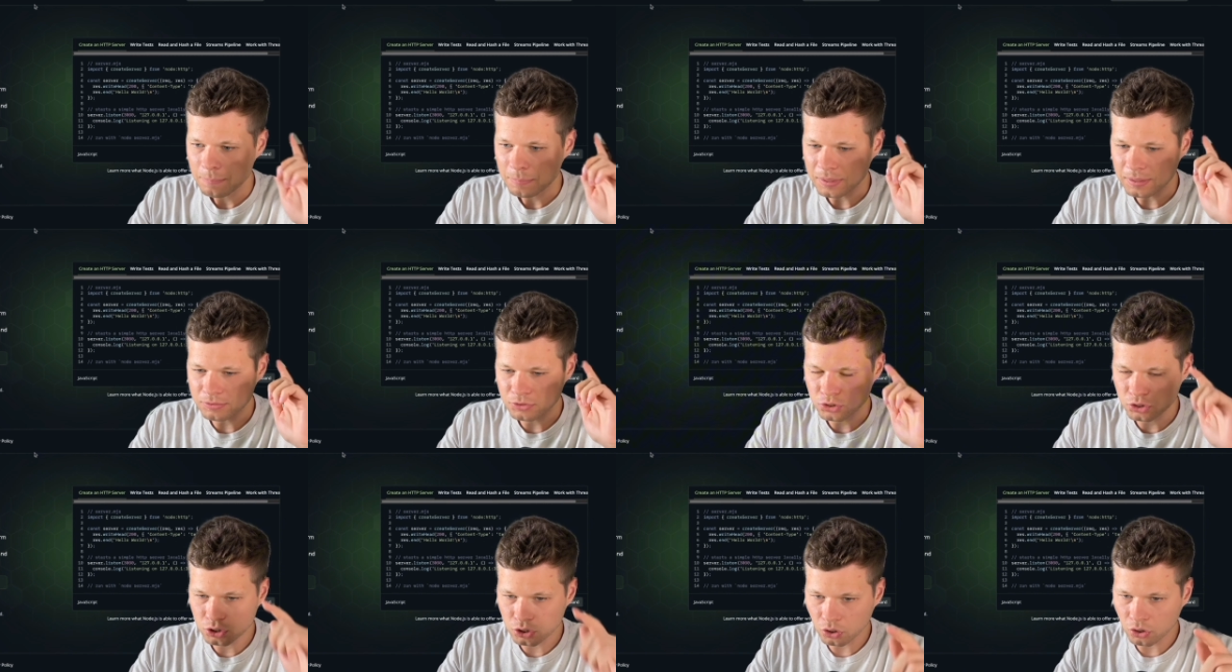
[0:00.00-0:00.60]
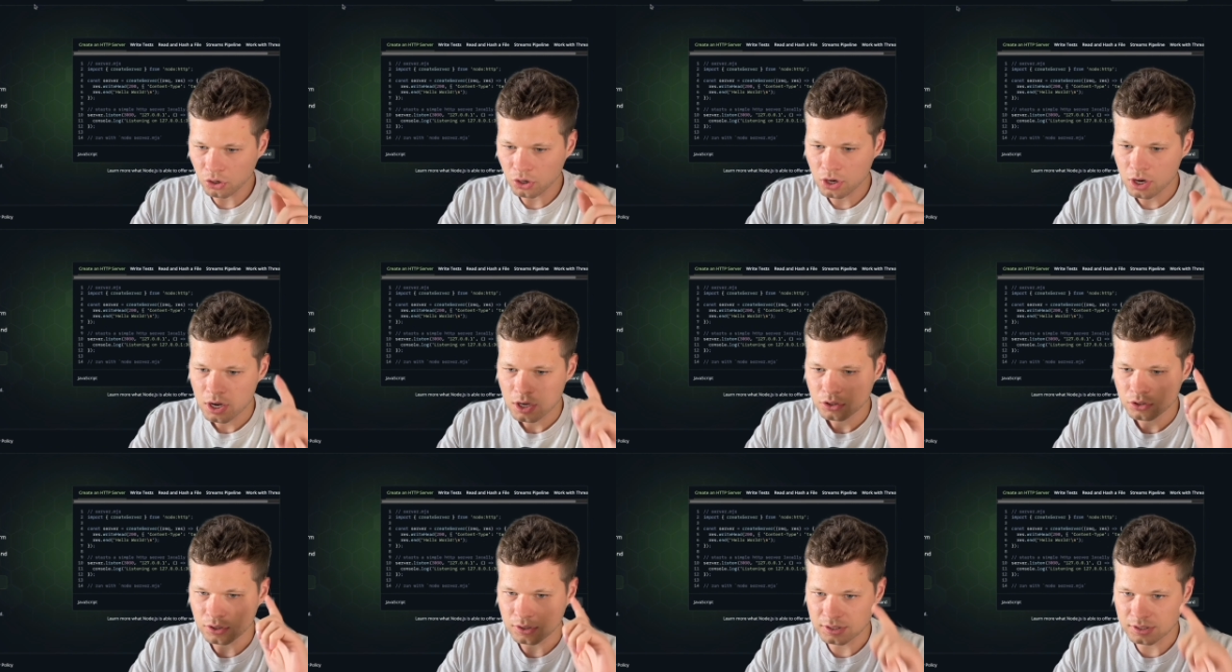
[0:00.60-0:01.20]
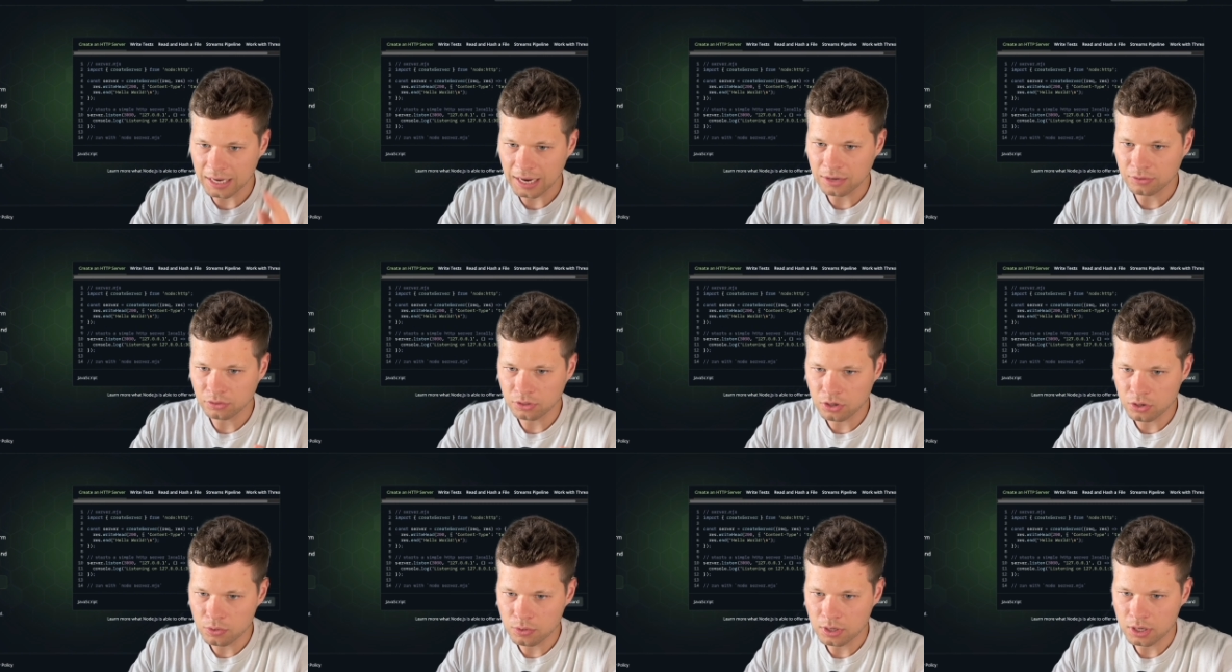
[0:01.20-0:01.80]
be sure to
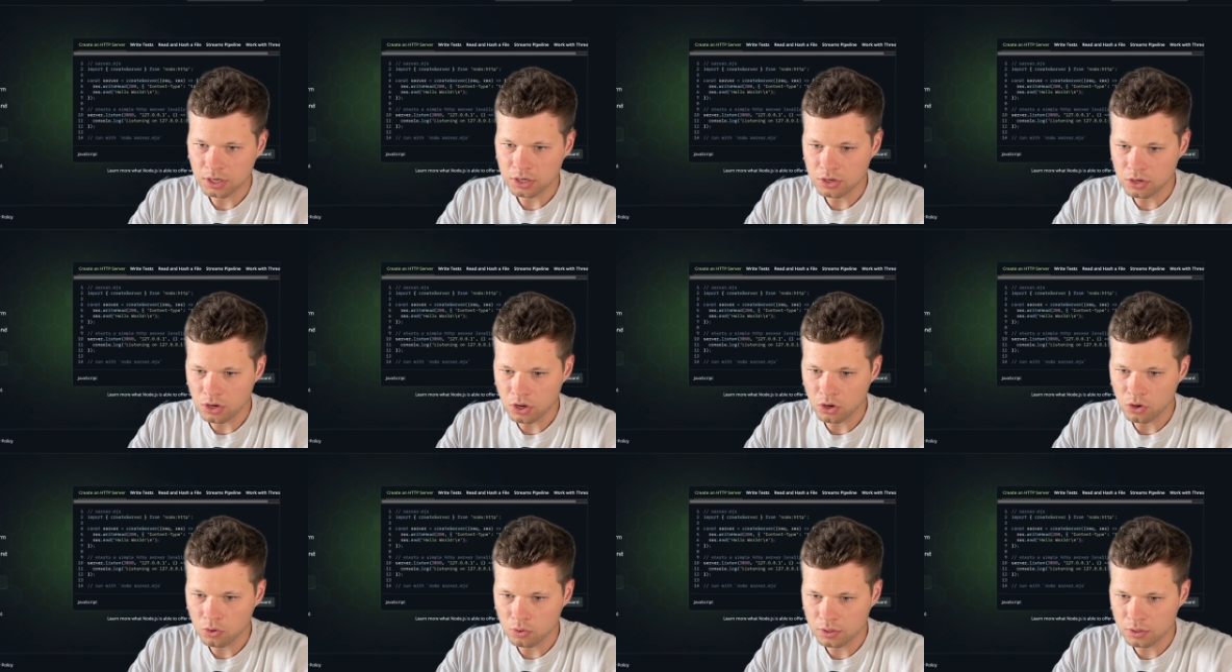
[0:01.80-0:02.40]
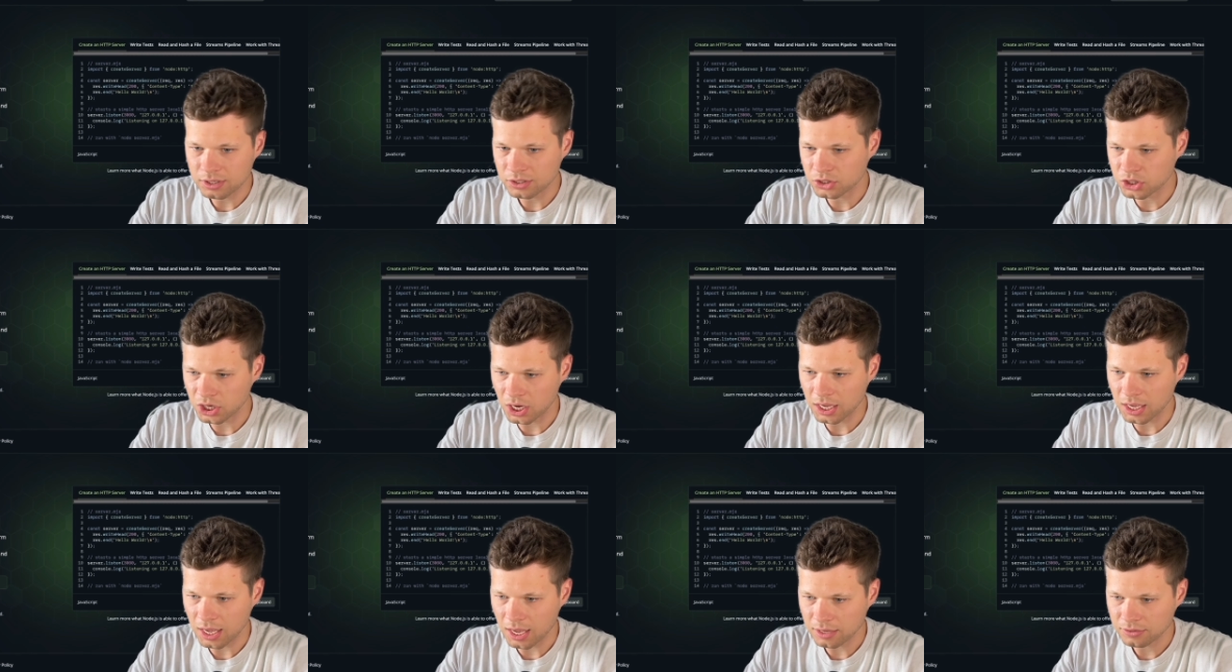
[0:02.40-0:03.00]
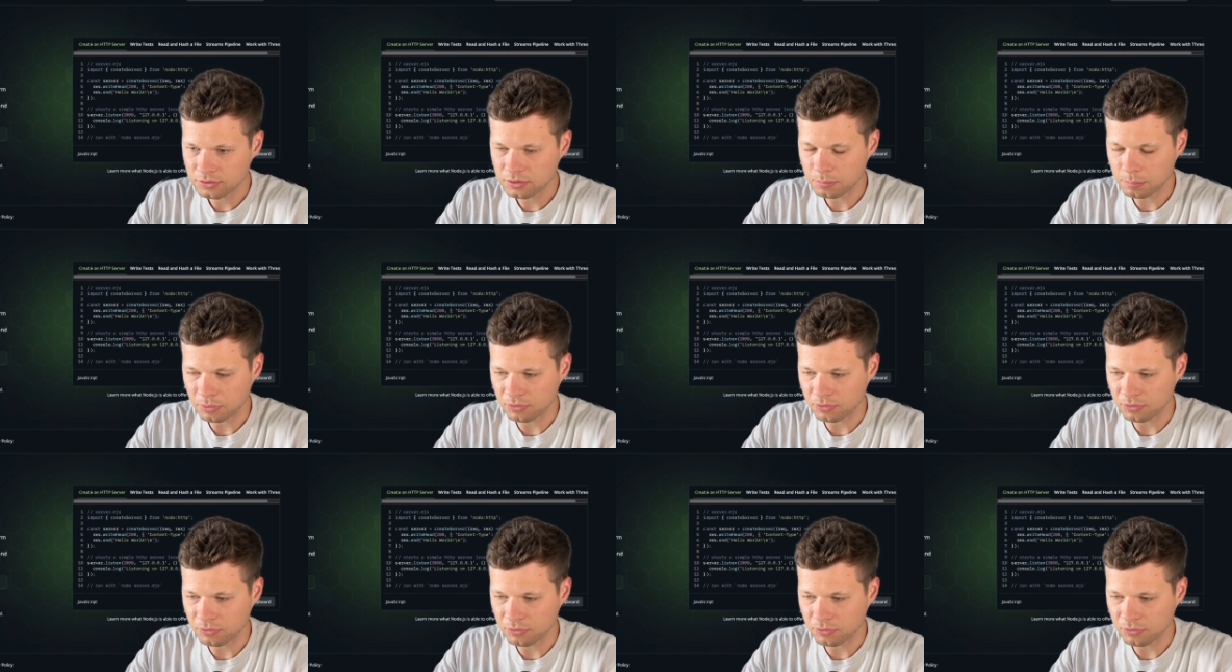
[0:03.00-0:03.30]
download Node.js.